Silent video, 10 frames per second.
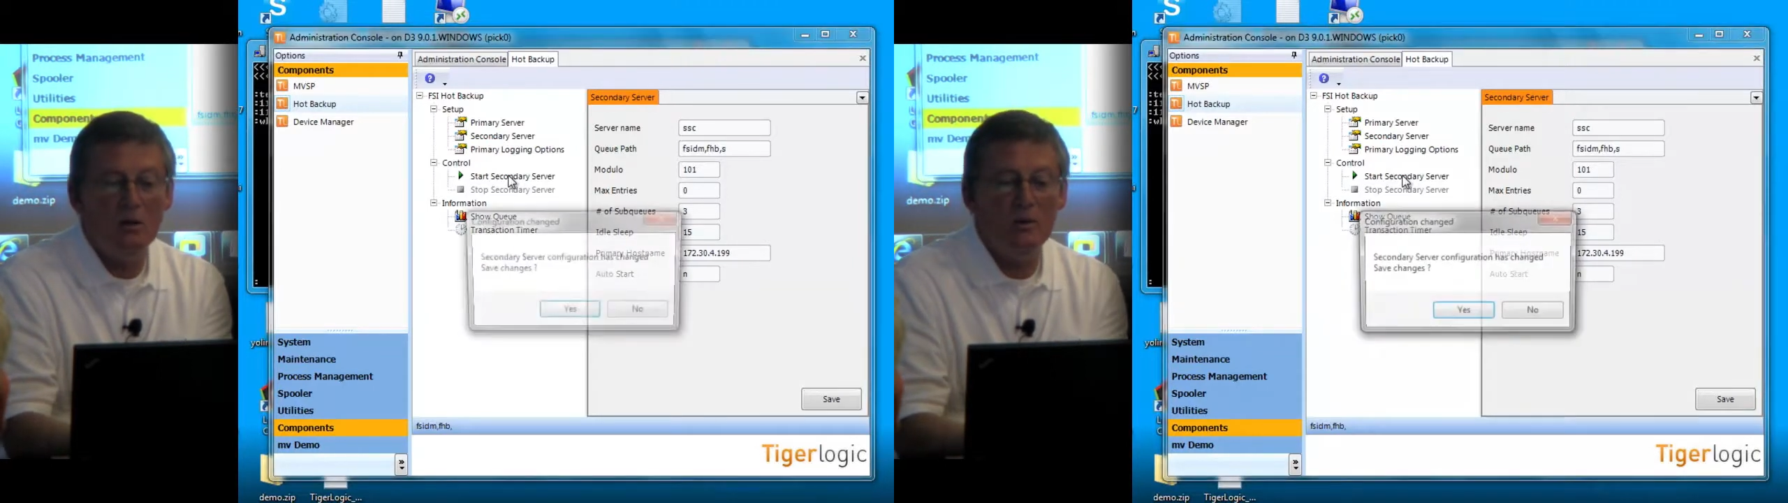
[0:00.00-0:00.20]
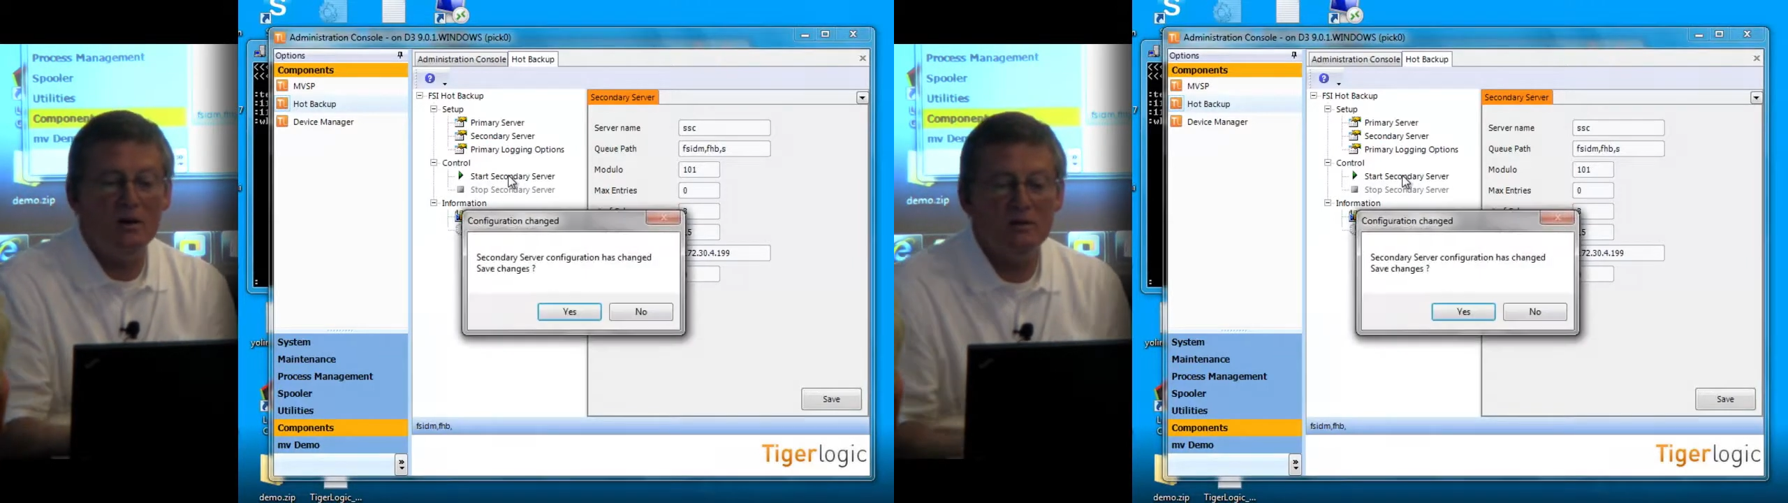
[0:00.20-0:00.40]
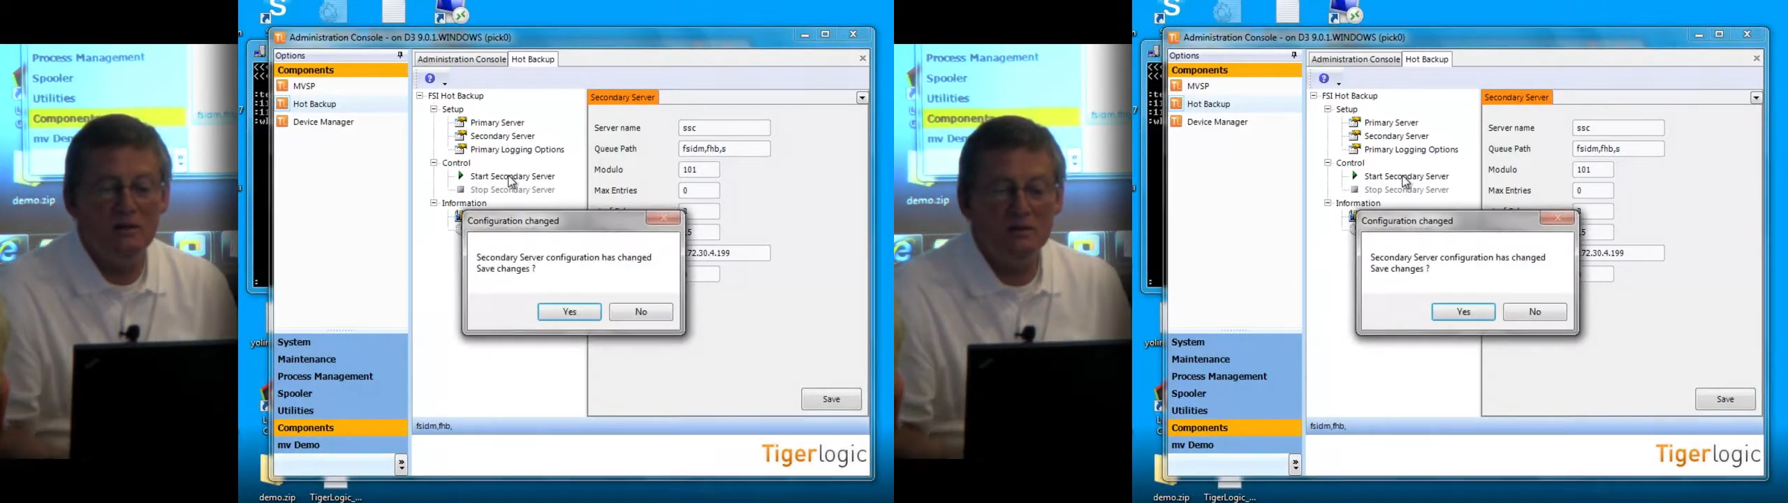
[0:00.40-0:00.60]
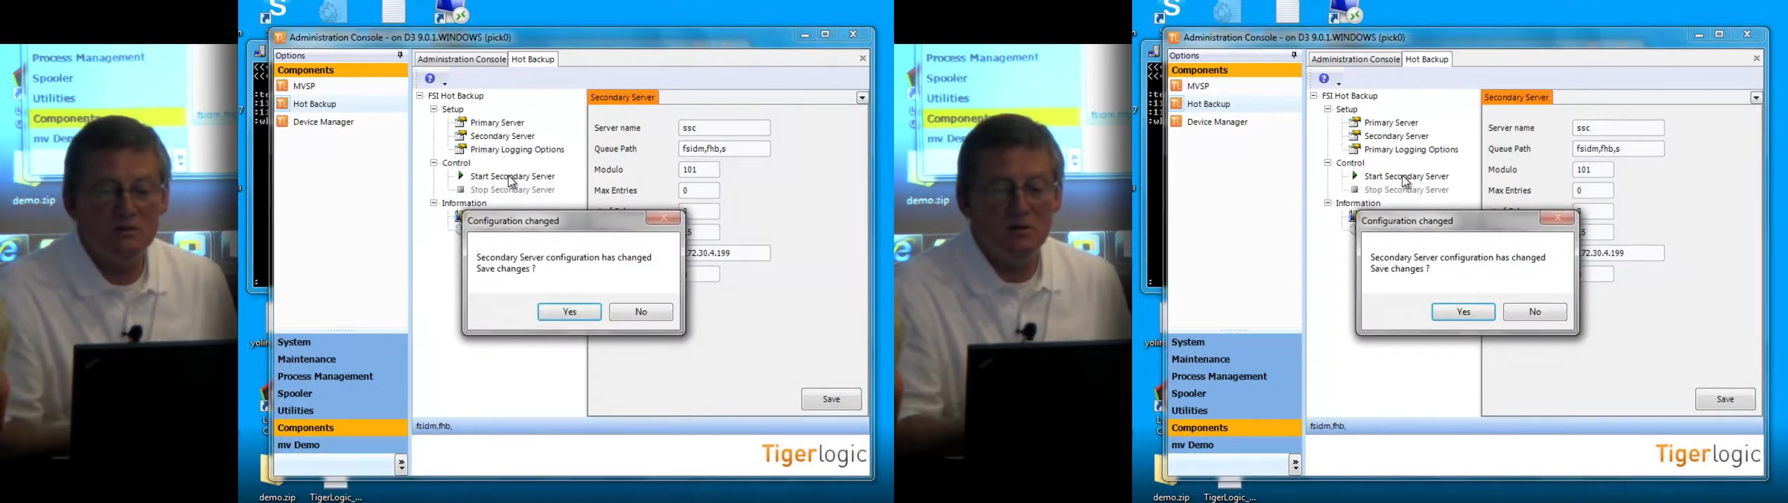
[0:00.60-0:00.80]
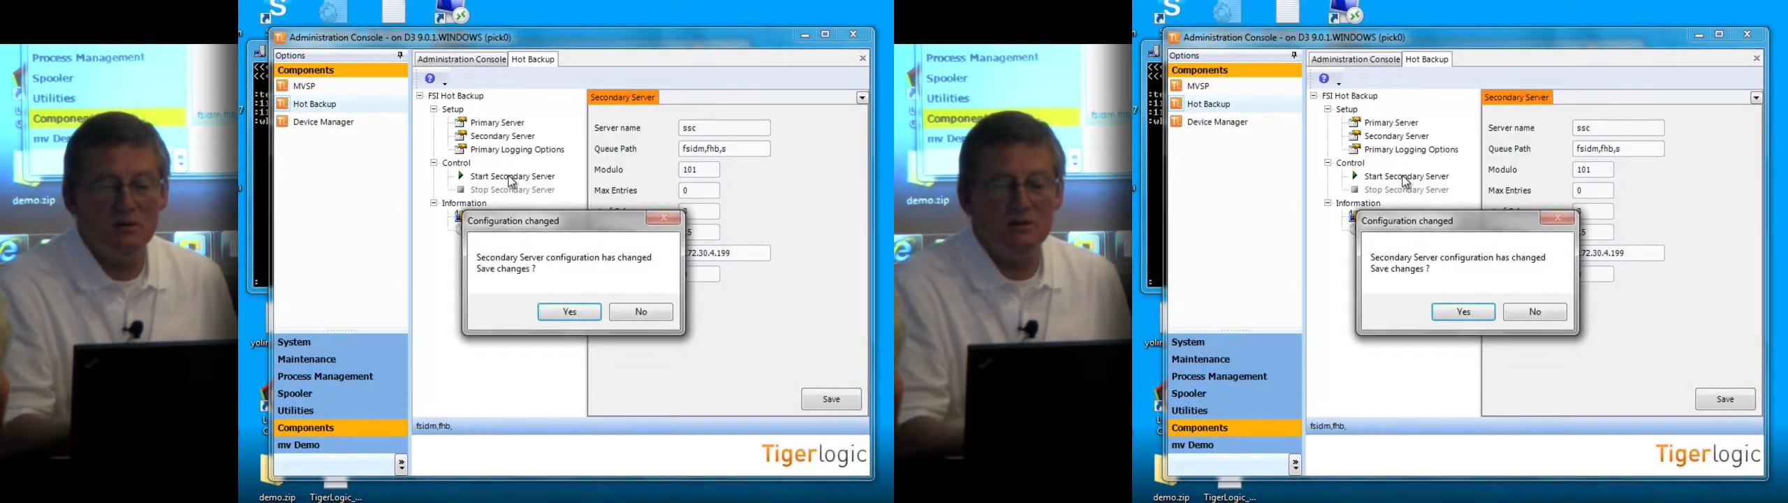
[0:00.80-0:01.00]
we actually need to
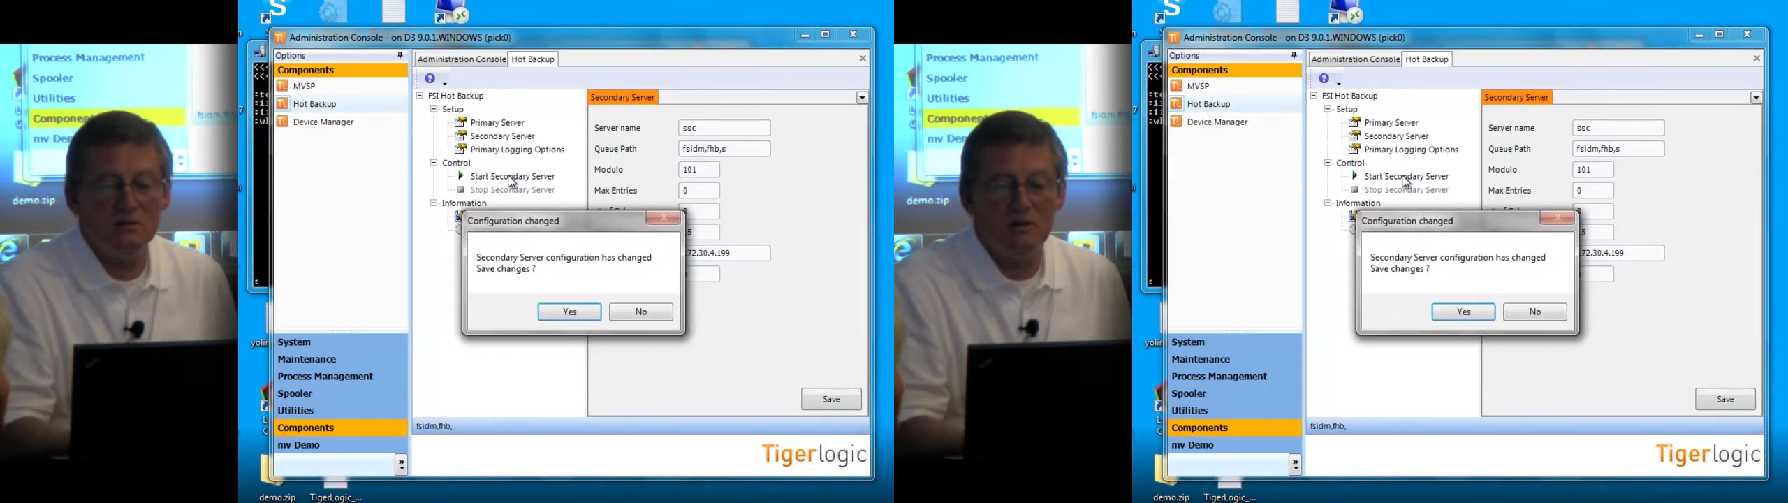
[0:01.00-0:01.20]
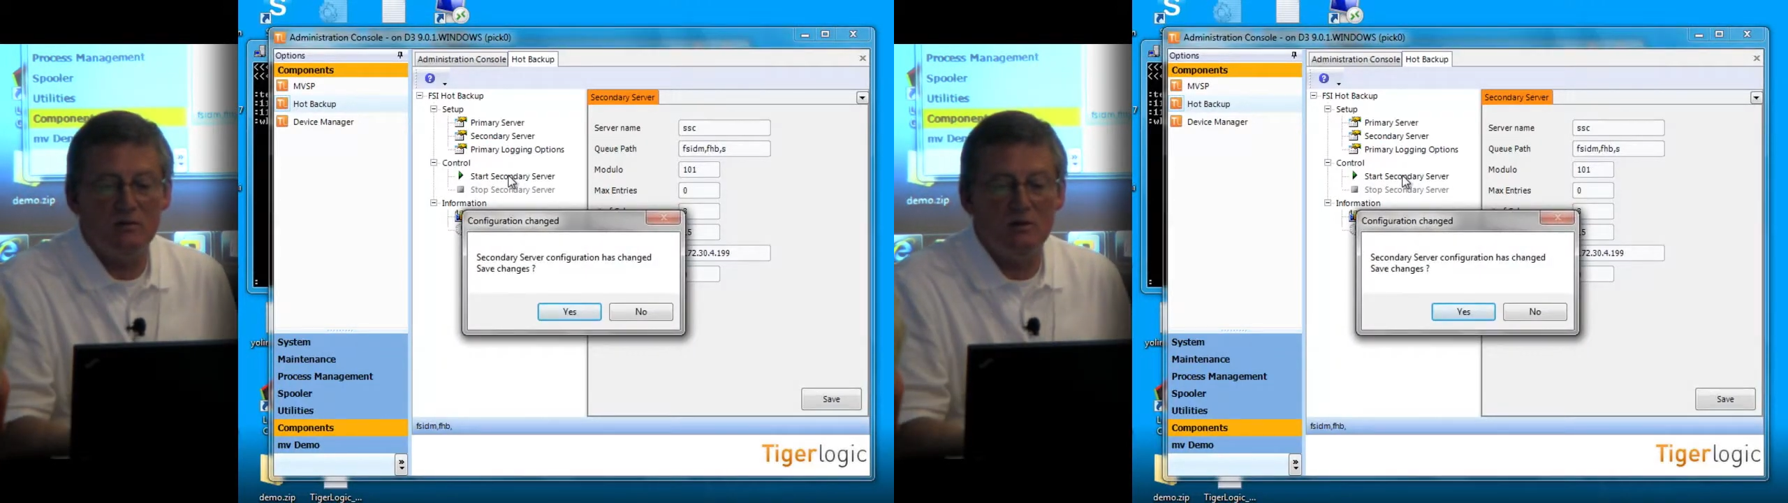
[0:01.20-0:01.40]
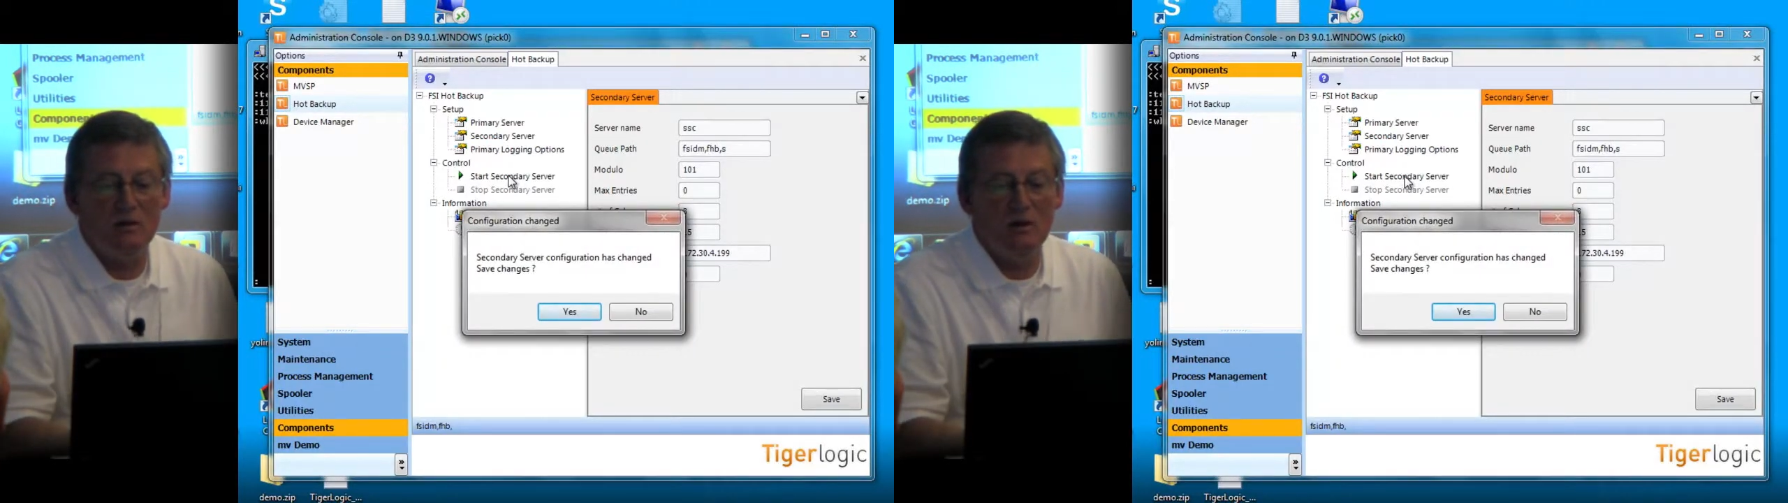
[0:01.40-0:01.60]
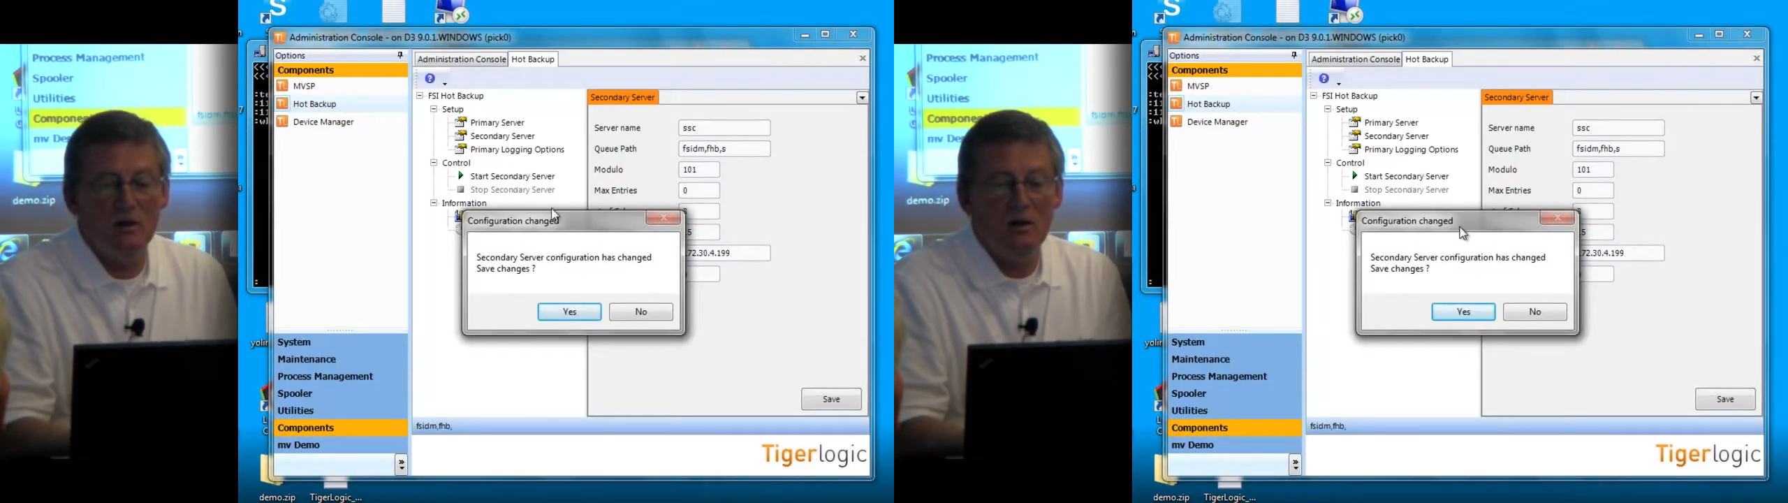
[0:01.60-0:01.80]
start the server.